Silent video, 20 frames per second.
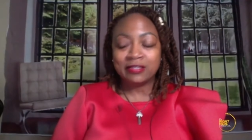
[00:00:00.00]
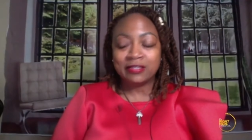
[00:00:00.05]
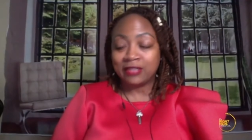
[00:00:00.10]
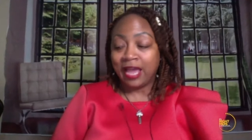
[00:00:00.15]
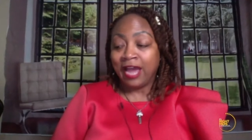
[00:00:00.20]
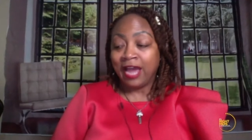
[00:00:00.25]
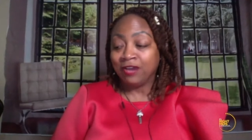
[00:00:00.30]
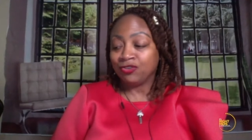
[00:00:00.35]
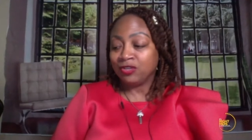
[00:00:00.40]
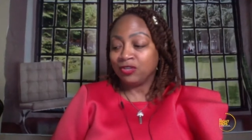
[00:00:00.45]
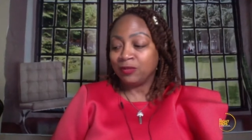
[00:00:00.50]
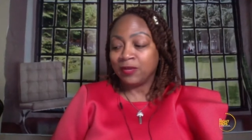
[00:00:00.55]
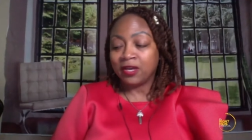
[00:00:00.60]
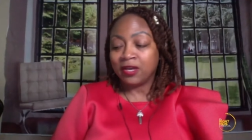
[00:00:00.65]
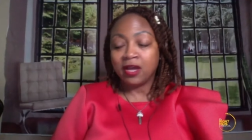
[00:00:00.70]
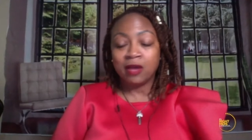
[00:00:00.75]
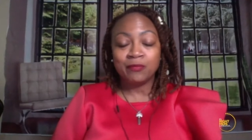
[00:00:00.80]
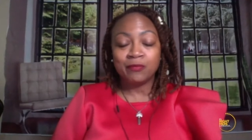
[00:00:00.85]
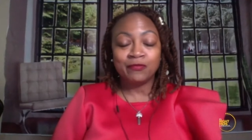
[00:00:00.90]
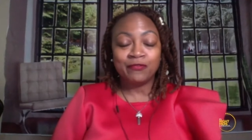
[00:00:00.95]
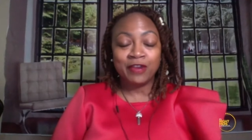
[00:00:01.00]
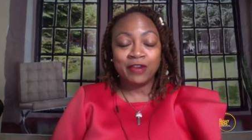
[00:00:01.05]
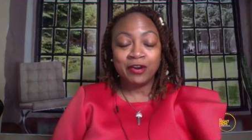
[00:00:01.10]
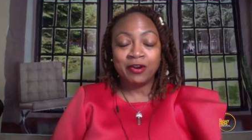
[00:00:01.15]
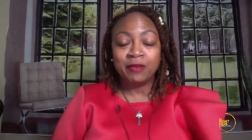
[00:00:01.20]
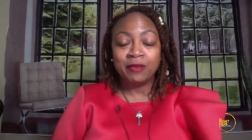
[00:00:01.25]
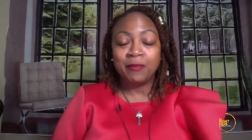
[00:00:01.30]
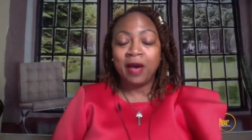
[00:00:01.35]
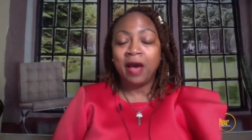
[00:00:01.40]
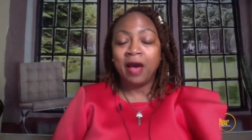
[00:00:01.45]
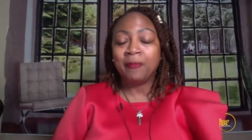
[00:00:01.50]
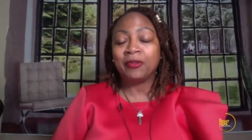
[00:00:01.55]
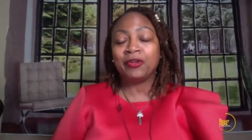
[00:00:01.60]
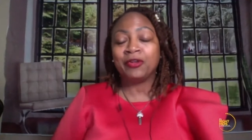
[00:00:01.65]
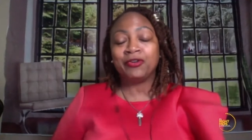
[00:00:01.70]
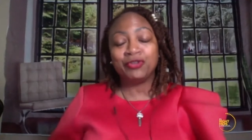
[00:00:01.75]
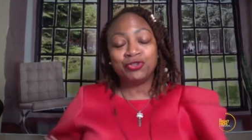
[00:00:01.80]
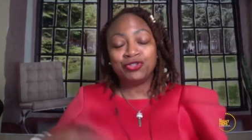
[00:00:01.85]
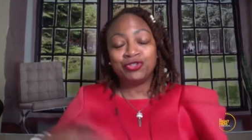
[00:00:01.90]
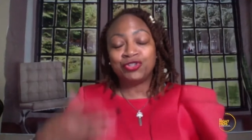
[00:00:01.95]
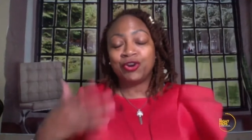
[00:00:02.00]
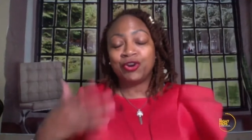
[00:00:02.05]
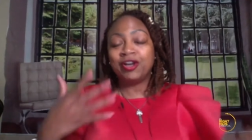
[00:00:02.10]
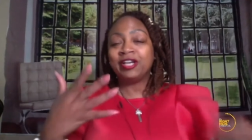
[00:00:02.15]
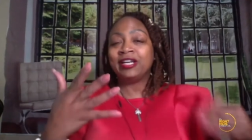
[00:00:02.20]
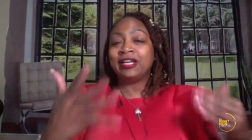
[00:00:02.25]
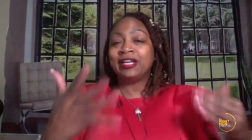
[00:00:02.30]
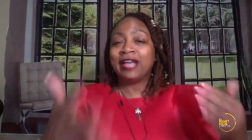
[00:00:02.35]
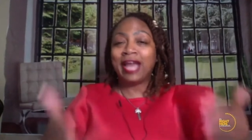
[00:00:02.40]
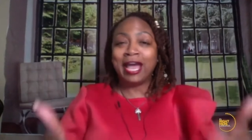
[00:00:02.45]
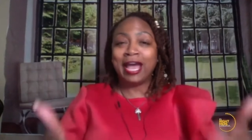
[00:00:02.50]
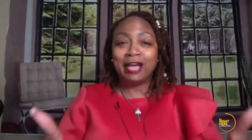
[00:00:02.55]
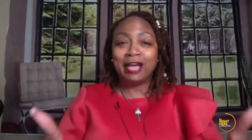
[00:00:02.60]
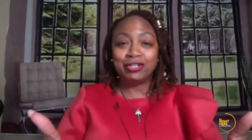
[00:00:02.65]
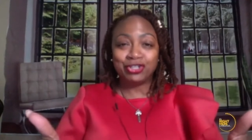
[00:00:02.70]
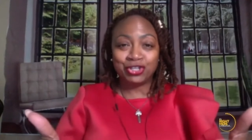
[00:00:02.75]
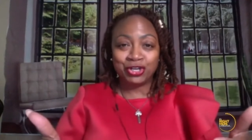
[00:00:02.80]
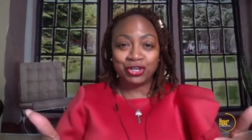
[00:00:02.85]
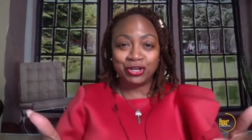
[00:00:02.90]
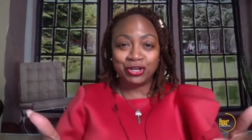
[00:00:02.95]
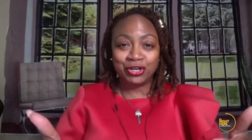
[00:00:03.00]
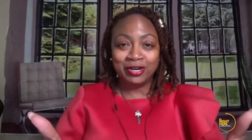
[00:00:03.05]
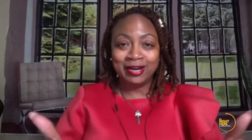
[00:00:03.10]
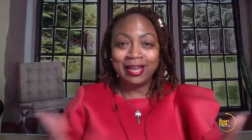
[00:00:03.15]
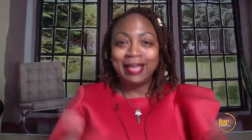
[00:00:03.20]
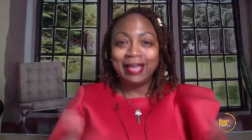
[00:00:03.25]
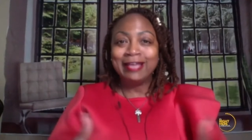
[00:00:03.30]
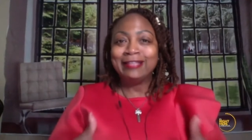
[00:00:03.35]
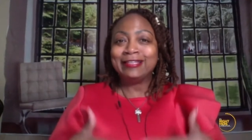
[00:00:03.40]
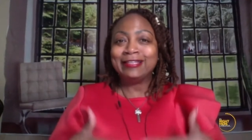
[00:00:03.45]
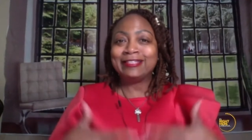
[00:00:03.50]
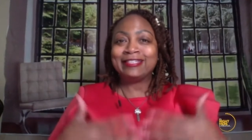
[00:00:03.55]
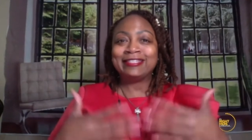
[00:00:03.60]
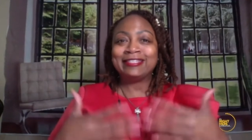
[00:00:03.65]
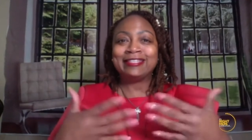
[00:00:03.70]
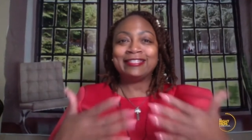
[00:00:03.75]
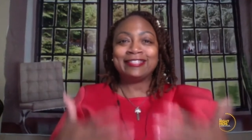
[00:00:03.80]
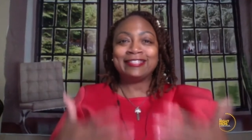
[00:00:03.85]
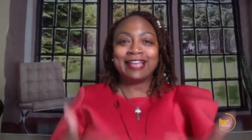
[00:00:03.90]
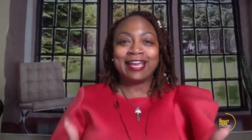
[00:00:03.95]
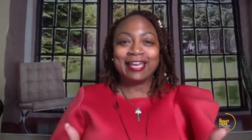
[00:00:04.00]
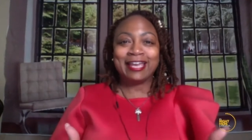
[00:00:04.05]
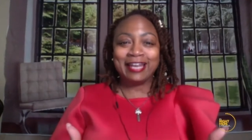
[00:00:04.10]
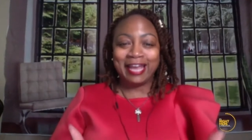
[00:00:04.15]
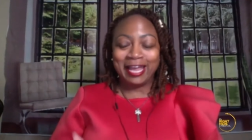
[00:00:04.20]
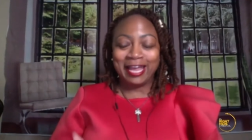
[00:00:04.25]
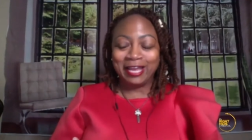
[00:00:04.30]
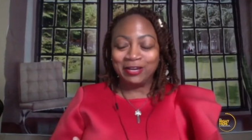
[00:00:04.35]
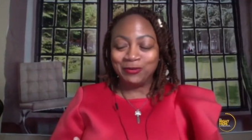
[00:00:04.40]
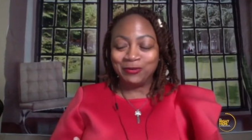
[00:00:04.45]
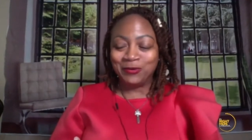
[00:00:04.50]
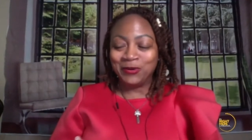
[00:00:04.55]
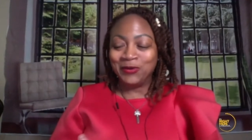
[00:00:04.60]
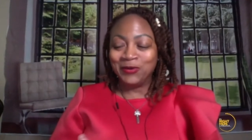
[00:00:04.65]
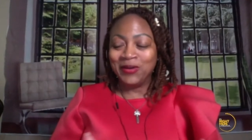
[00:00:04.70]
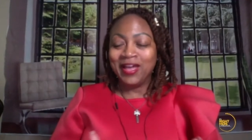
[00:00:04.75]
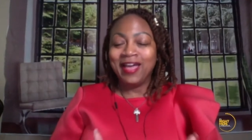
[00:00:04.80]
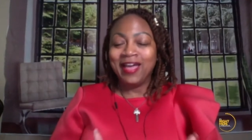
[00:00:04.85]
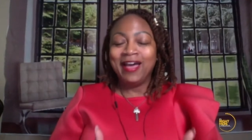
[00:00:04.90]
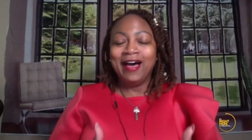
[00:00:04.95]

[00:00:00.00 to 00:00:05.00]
actually become very popular, you started it last year. This is the second annual.